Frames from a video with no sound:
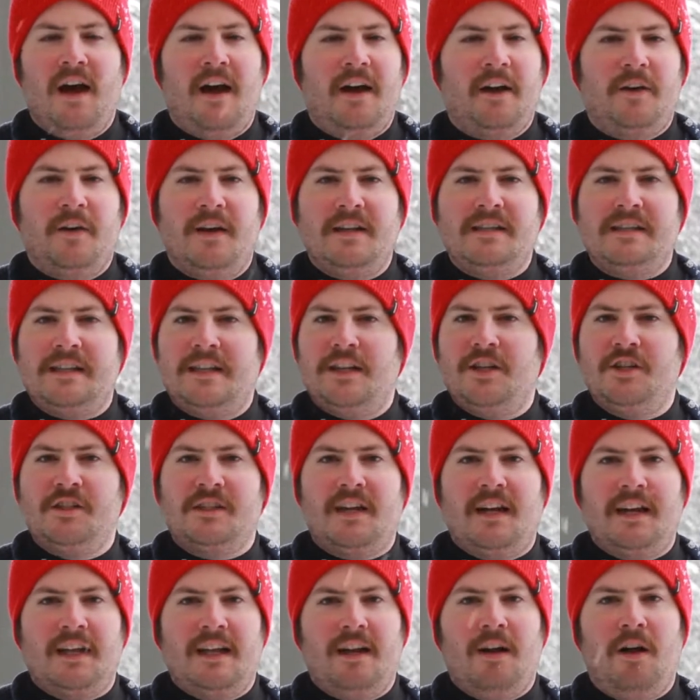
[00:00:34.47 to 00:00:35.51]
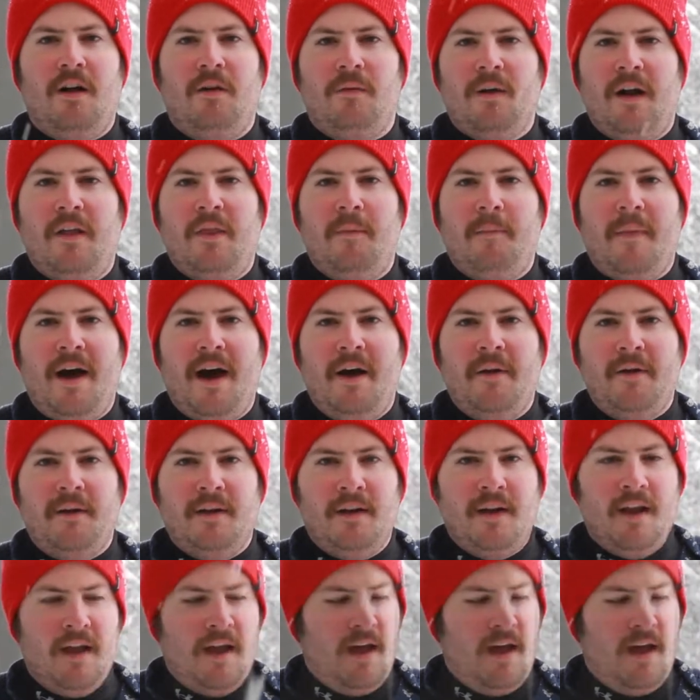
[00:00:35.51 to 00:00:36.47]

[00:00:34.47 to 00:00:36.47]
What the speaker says: Great ski to just kind of get all around the mountain.